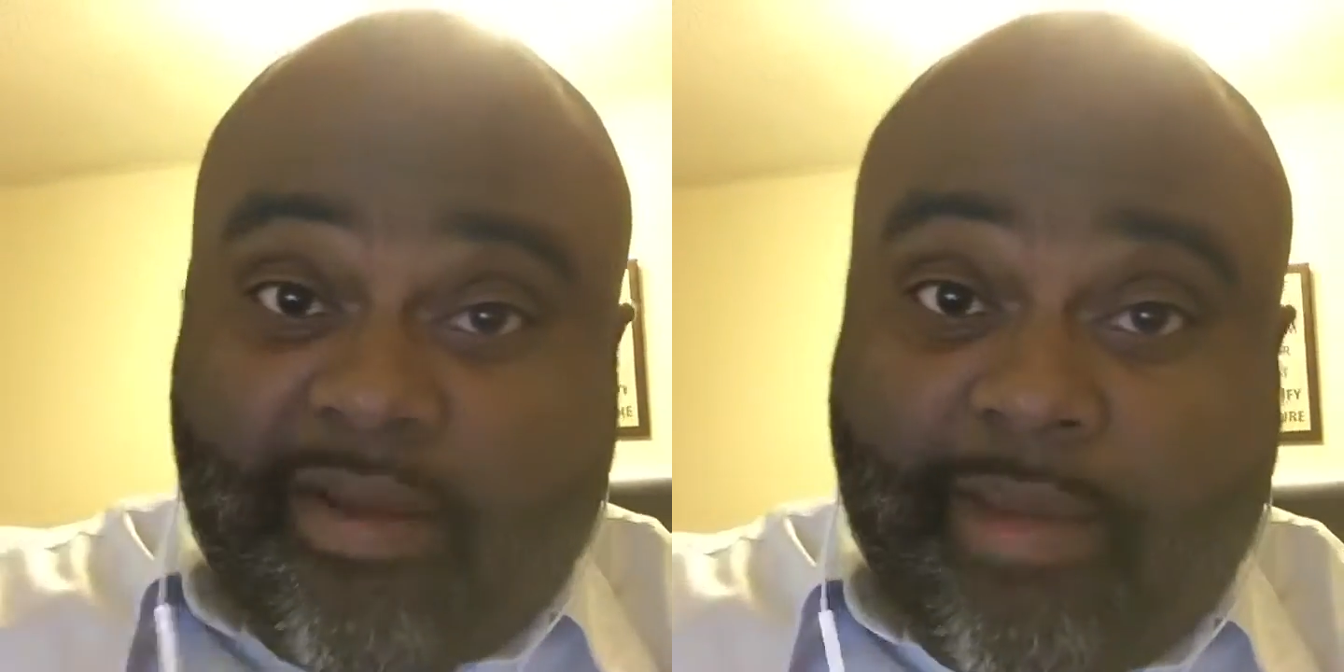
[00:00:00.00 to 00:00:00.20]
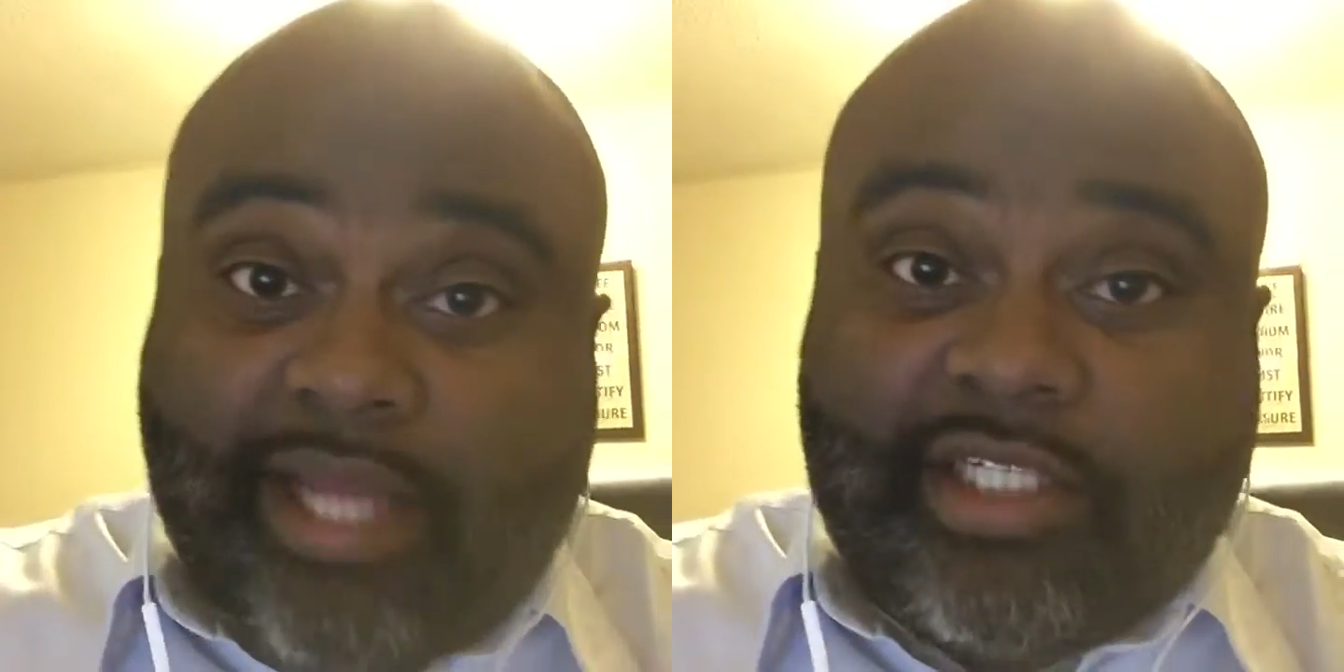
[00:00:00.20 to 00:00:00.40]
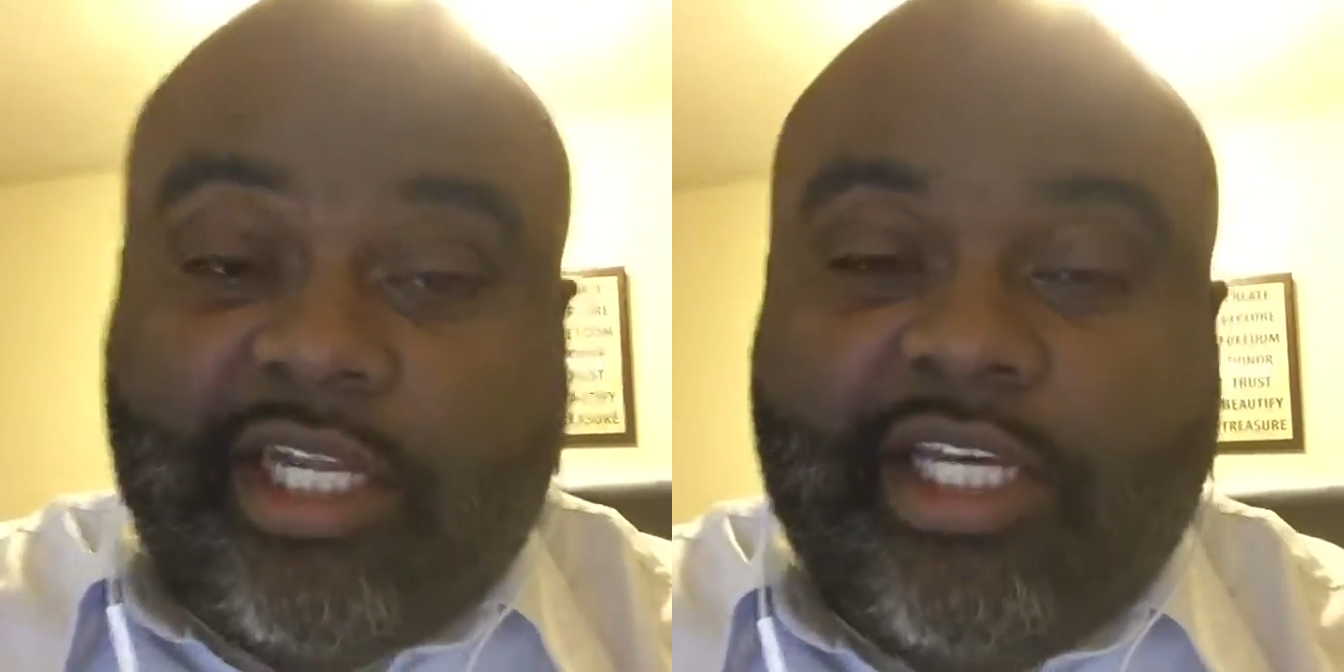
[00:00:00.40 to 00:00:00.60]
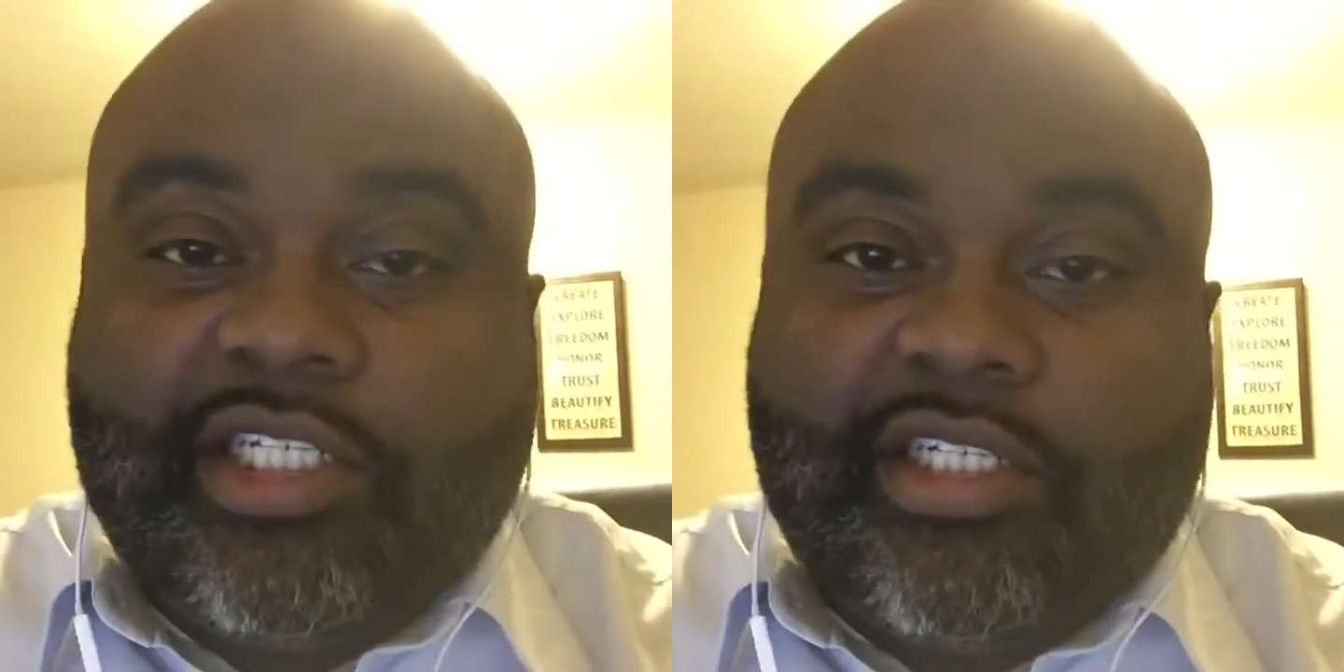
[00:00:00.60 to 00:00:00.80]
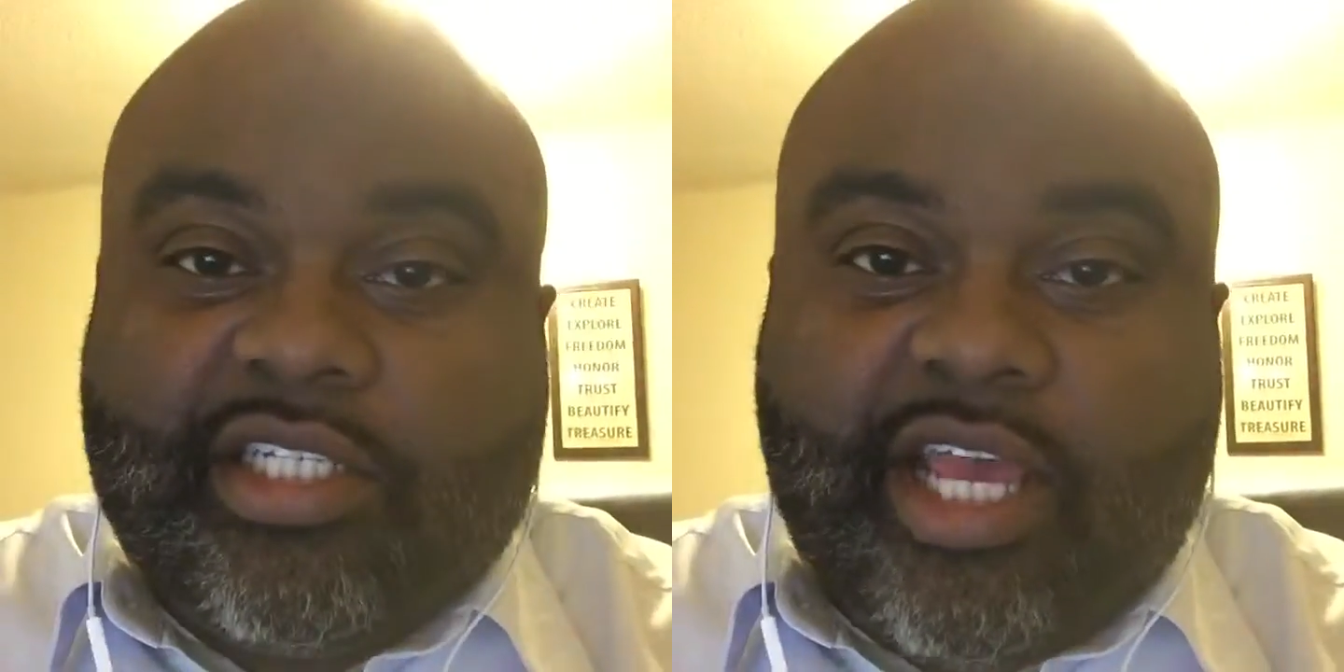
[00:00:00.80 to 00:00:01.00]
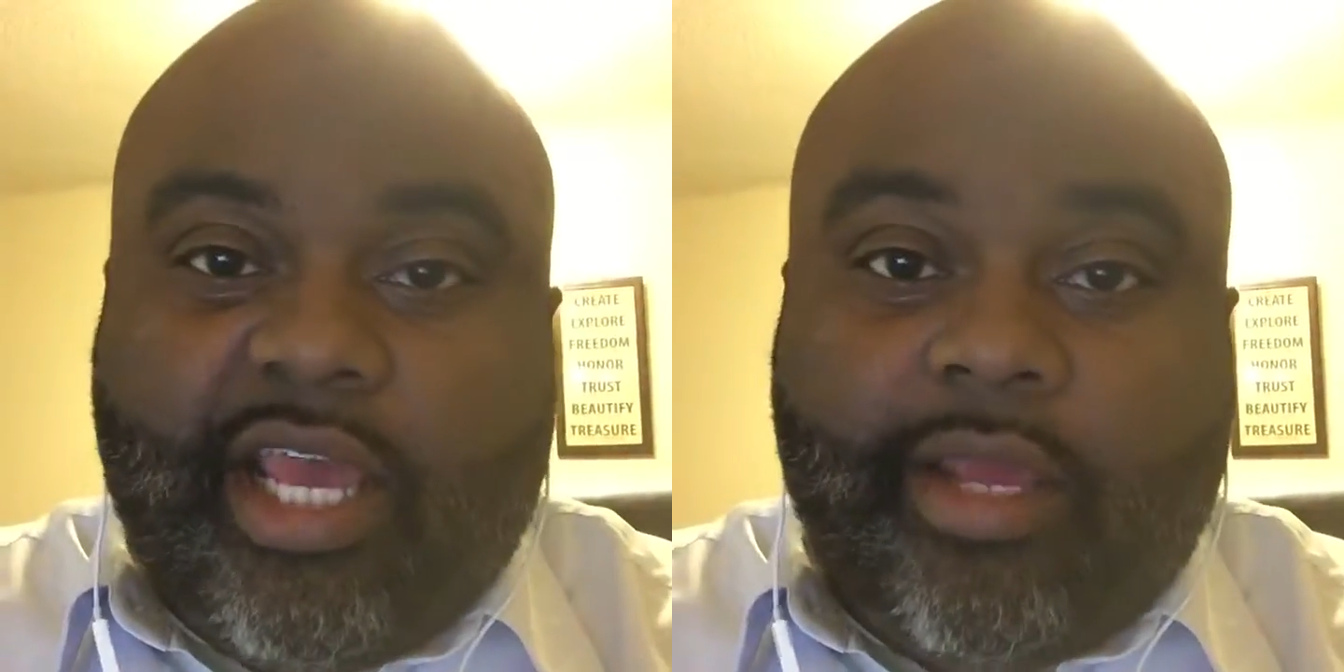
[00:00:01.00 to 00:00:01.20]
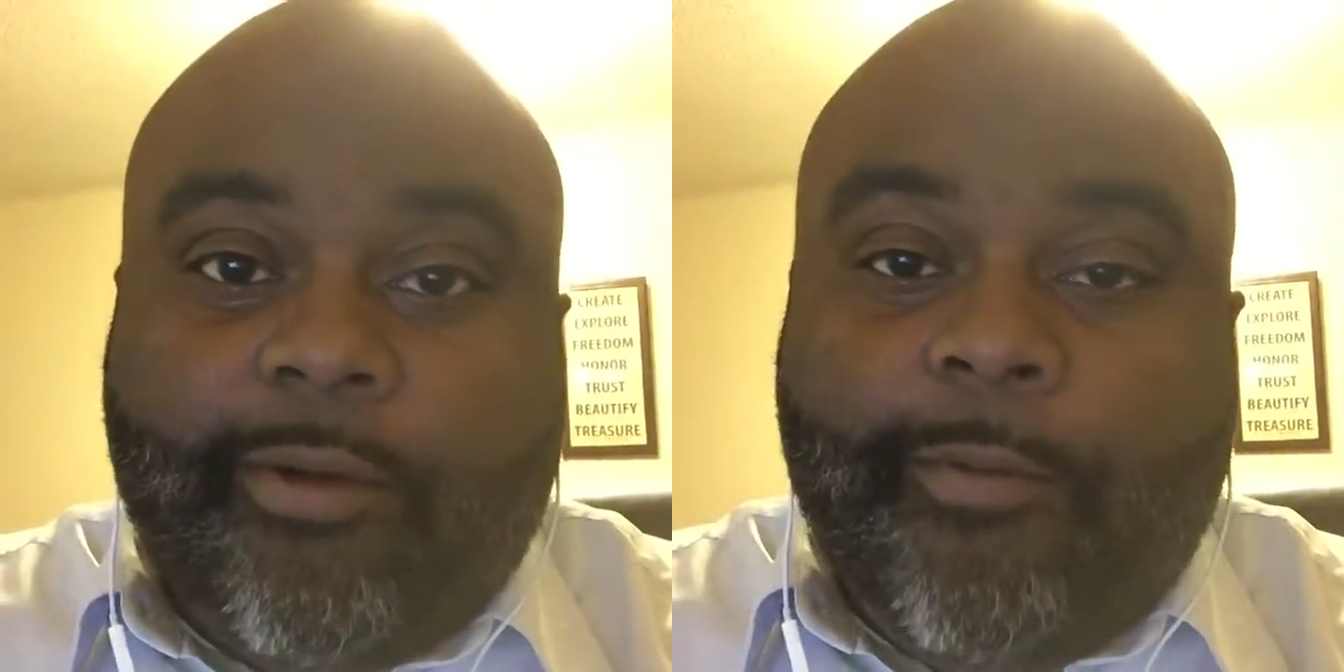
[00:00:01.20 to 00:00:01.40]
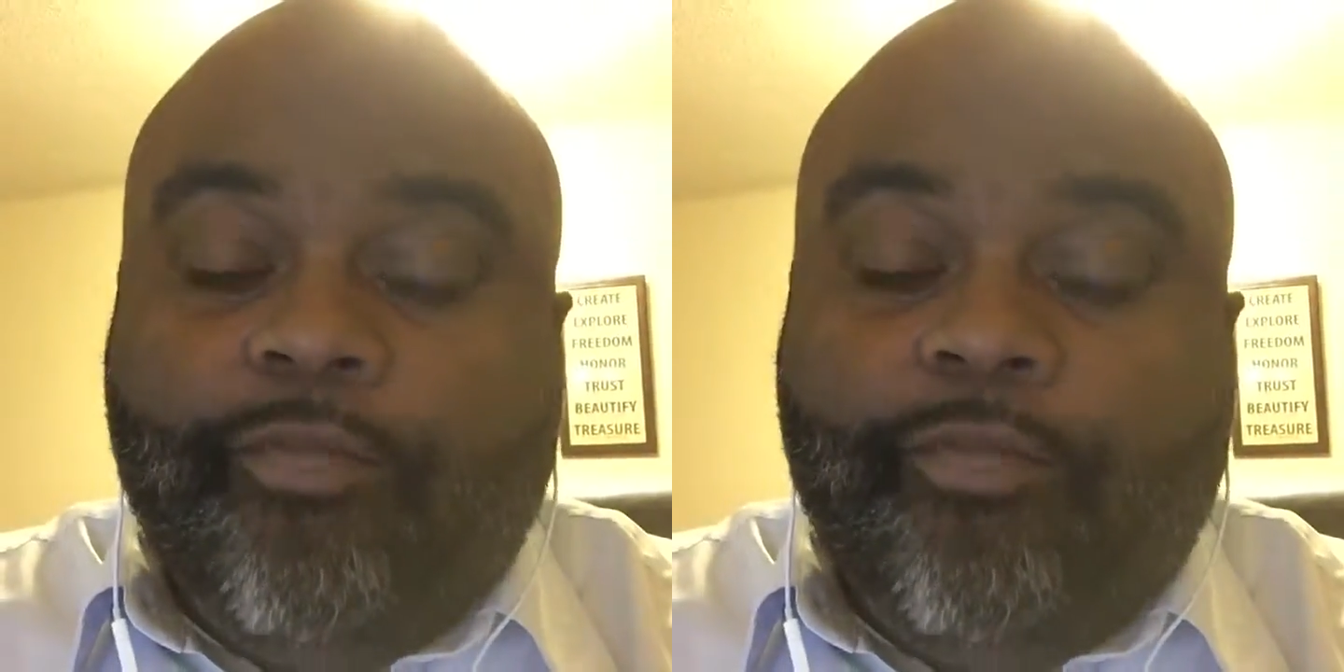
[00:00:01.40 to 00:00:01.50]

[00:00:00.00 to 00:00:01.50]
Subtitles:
imagination saying